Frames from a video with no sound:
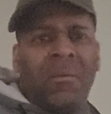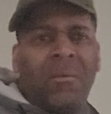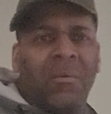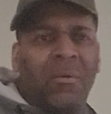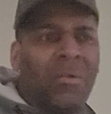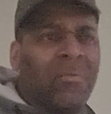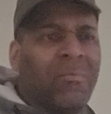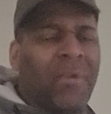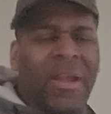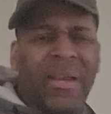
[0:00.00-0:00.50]

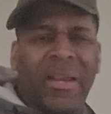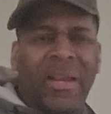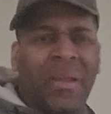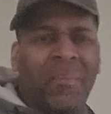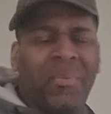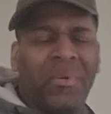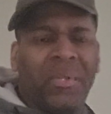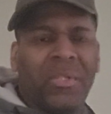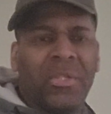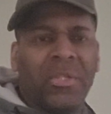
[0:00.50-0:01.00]
a
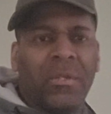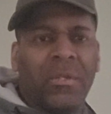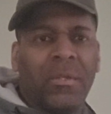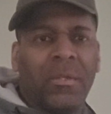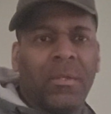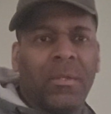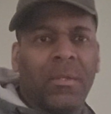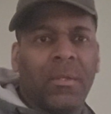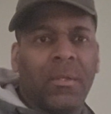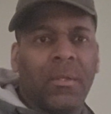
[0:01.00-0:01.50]
right-hand puncher.
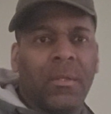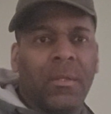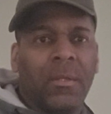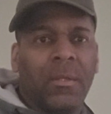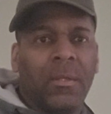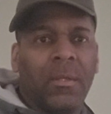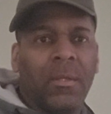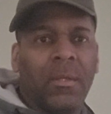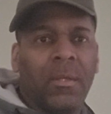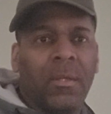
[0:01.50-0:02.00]

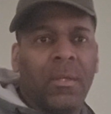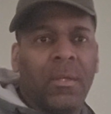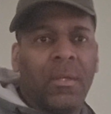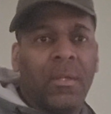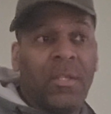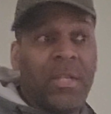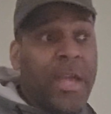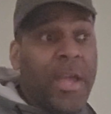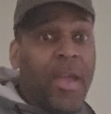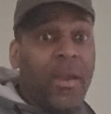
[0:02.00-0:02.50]

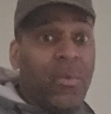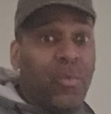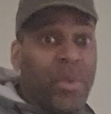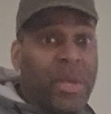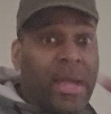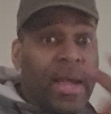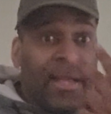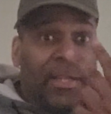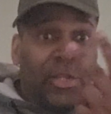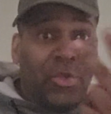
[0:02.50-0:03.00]
Yet,
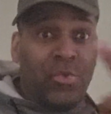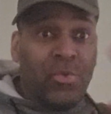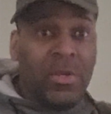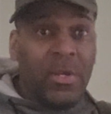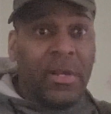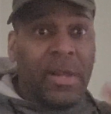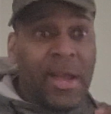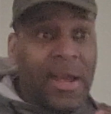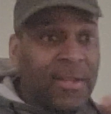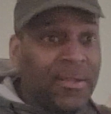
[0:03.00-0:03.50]
we got two
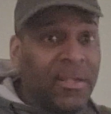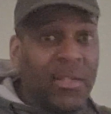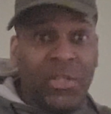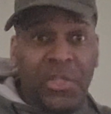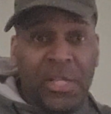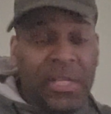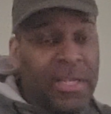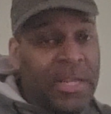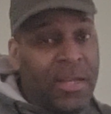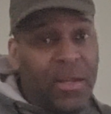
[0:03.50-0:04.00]
good eyes to
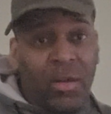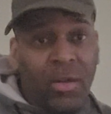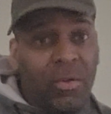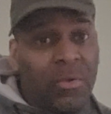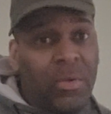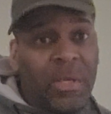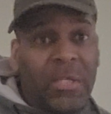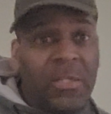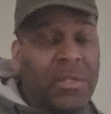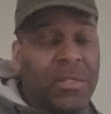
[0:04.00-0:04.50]
see that.
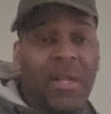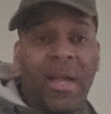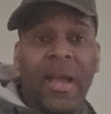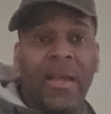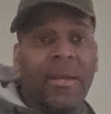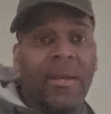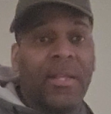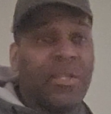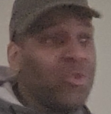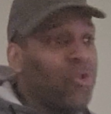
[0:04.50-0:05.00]
No, he's
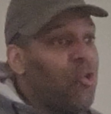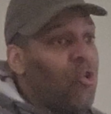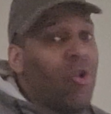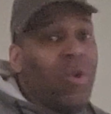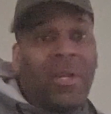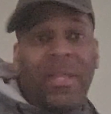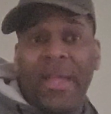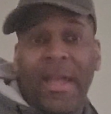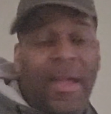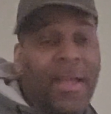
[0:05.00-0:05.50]
not. That's
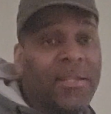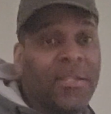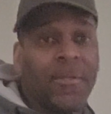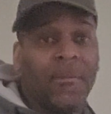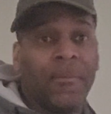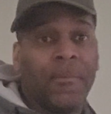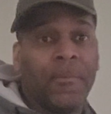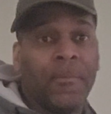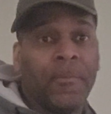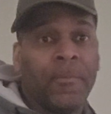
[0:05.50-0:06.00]
all he
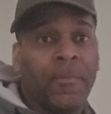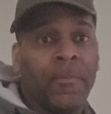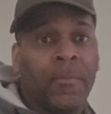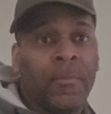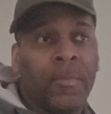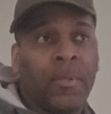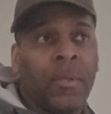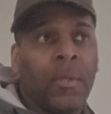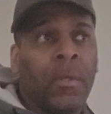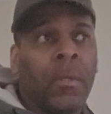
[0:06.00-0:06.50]
has.
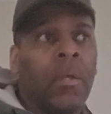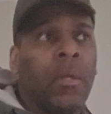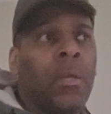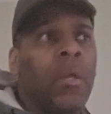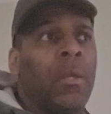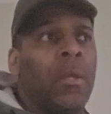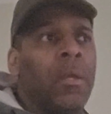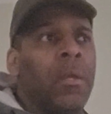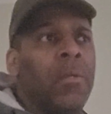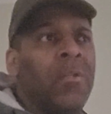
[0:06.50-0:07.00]

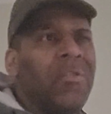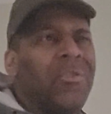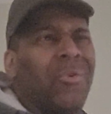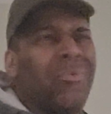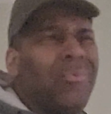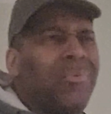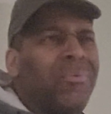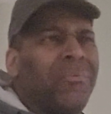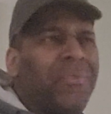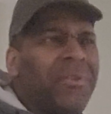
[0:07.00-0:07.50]

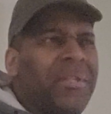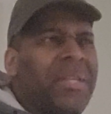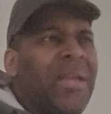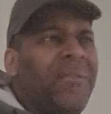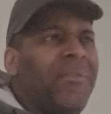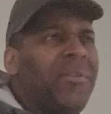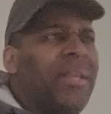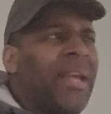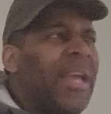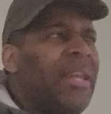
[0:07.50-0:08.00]
So for
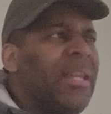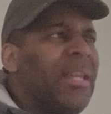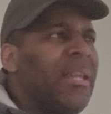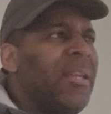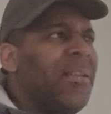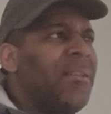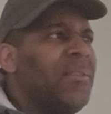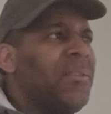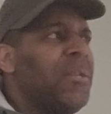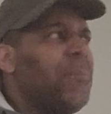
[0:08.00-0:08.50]
Devin
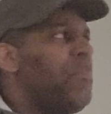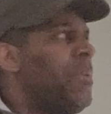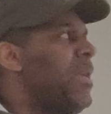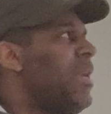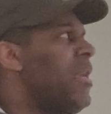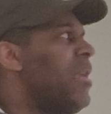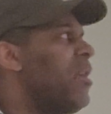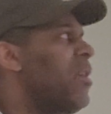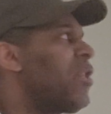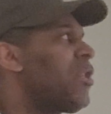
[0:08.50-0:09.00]
Haney to
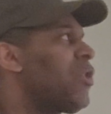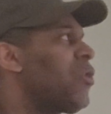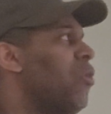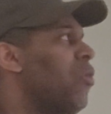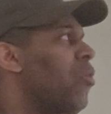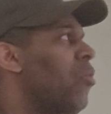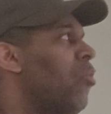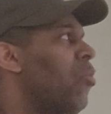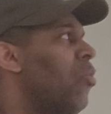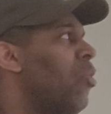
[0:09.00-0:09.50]
be
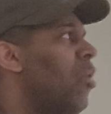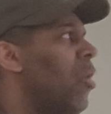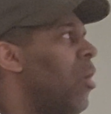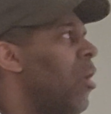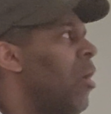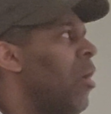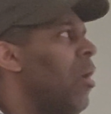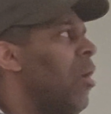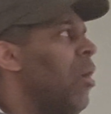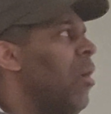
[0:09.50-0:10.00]
so
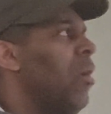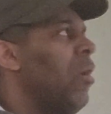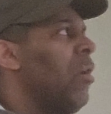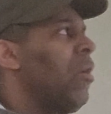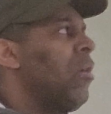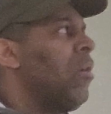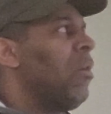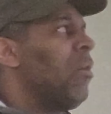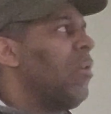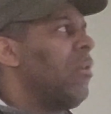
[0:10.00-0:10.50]

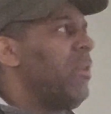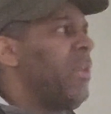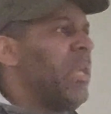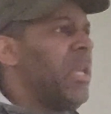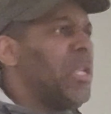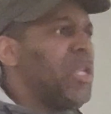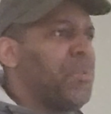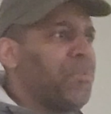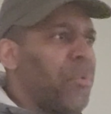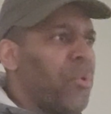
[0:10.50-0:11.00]

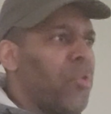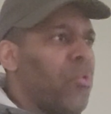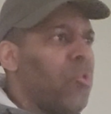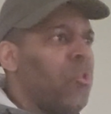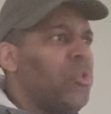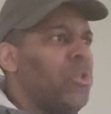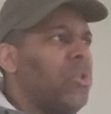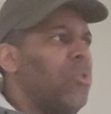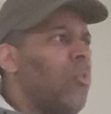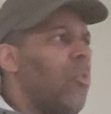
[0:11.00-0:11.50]

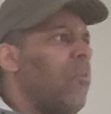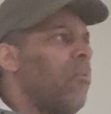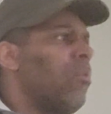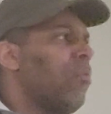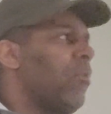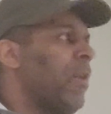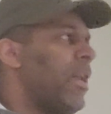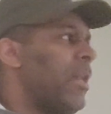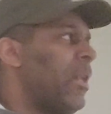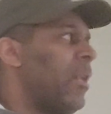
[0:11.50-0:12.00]
exposed and
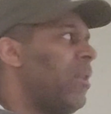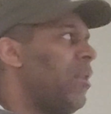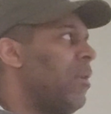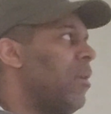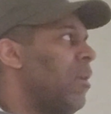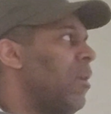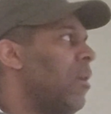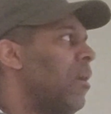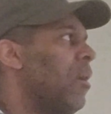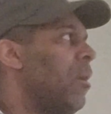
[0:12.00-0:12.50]
overrated,
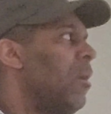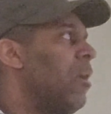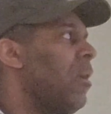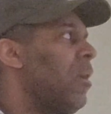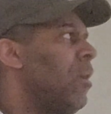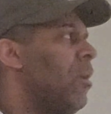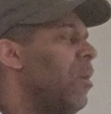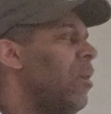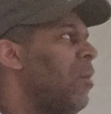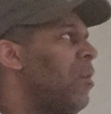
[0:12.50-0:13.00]

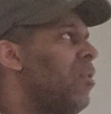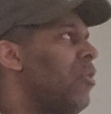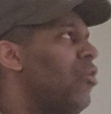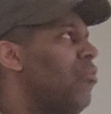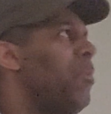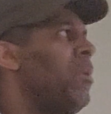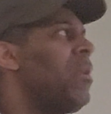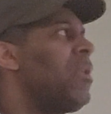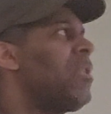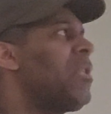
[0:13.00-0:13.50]

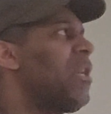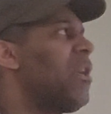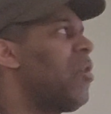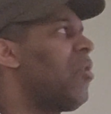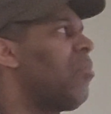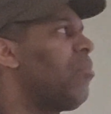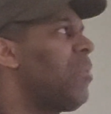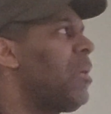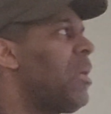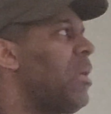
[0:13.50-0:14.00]
you mean to
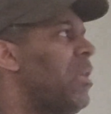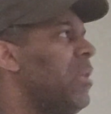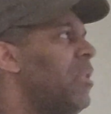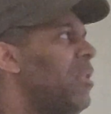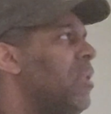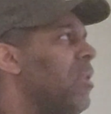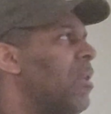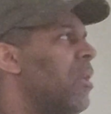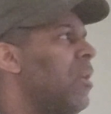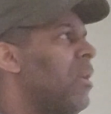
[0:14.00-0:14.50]
tell me